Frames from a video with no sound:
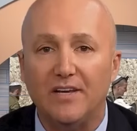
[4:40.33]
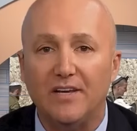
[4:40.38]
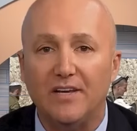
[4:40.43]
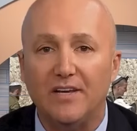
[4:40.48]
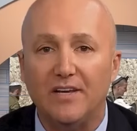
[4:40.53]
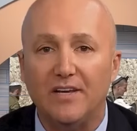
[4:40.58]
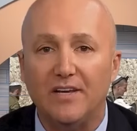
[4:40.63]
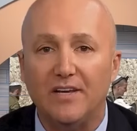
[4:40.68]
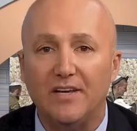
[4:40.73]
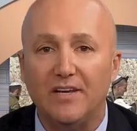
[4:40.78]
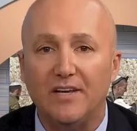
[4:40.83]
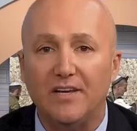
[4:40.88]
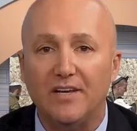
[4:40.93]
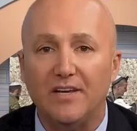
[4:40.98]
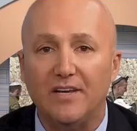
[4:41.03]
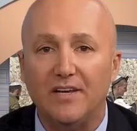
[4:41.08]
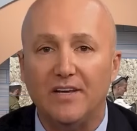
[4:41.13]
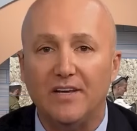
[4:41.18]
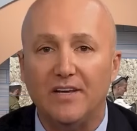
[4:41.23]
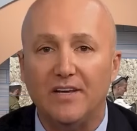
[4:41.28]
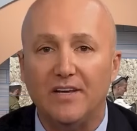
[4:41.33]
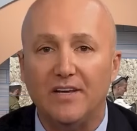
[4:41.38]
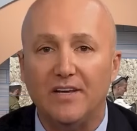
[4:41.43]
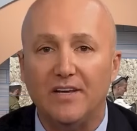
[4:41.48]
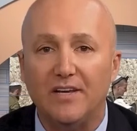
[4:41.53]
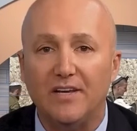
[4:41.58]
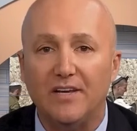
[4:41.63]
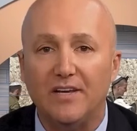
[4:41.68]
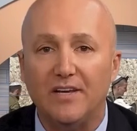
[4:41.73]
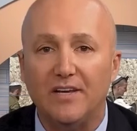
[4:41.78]

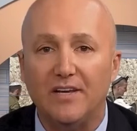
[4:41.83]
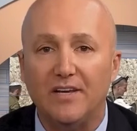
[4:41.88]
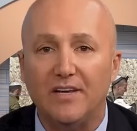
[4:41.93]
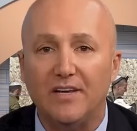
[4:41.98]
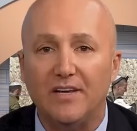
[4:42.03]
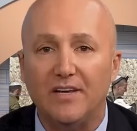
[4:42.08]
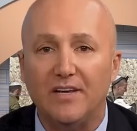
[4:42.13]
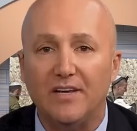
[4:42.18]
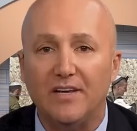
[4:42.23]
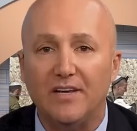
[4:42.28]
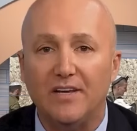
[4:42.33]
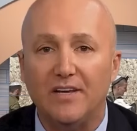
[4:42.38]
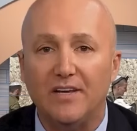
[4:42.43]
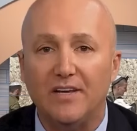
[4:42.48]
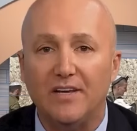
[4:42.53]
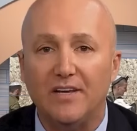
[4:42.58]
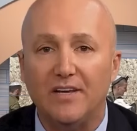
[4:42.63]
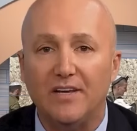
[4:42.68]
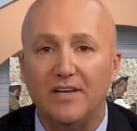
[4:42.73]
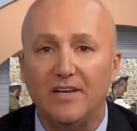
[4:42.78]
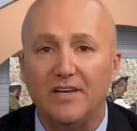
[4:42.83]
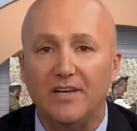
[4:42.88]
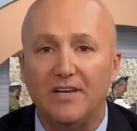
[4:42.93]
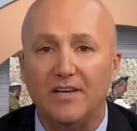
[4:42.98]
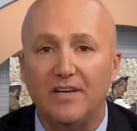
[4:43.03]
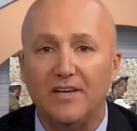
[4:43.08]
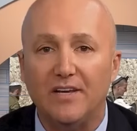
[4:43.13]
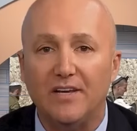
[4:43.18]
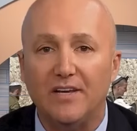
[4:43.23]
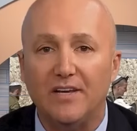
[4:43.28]

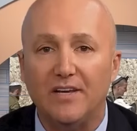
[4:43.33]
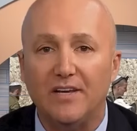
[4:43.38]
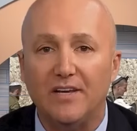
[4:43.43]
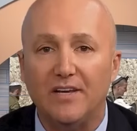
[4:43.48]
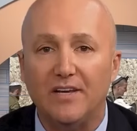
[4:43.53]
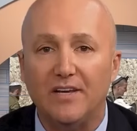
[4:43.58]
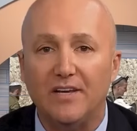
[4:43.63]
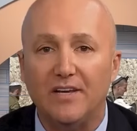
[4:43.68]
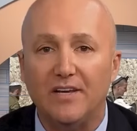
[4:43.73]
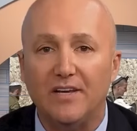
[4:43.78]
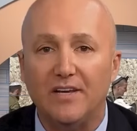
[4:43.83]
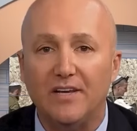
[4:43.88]
[no speech]